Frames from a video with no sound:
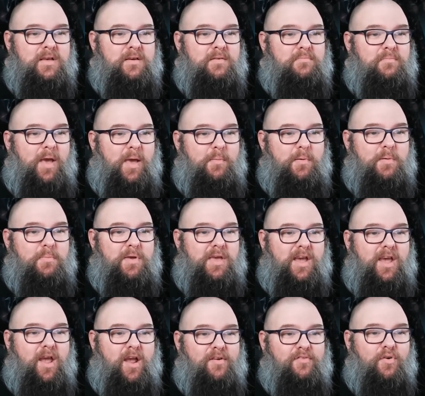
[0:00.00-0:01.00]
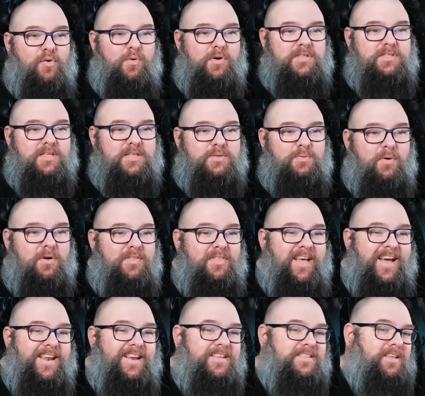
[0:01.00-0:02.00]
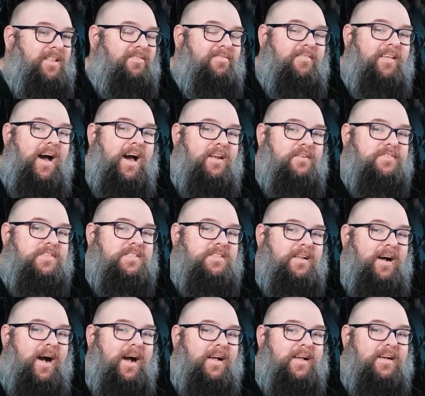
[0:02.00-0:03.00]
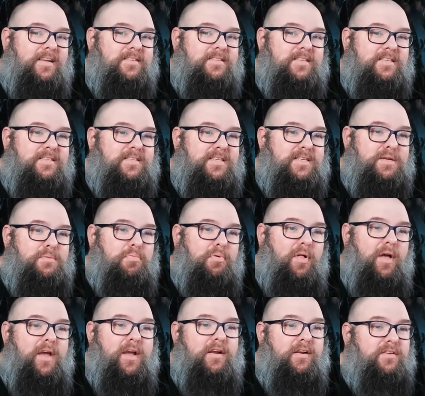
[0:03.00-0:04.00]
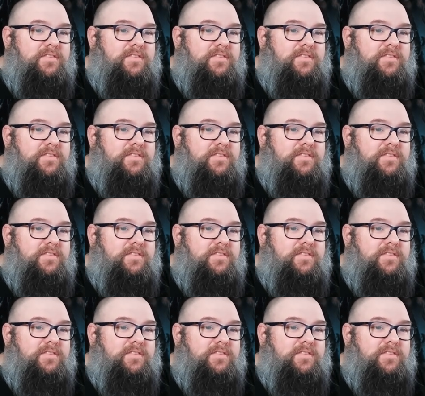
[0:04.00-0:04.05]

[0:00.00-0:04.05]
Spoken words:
Maybe be careful with this one. That is a lot of stock on TCG Player.